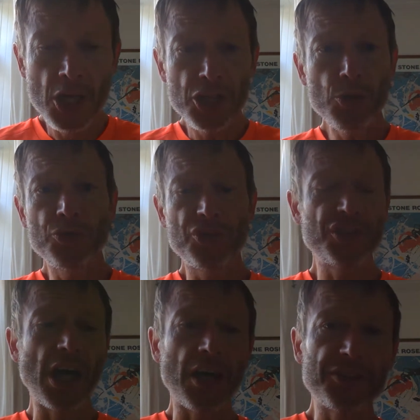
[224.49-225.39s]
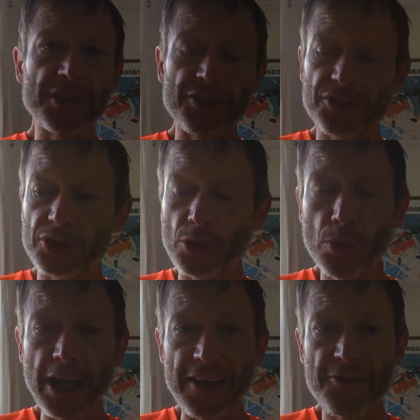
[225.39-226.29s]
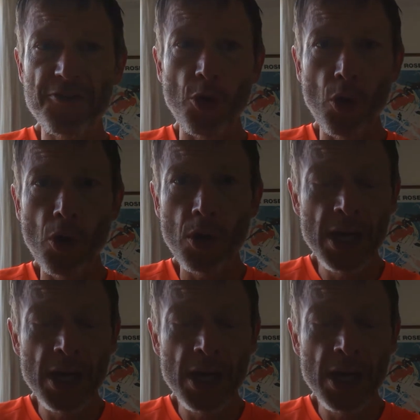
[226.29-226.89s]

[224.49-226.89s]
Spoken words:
You started school at 4,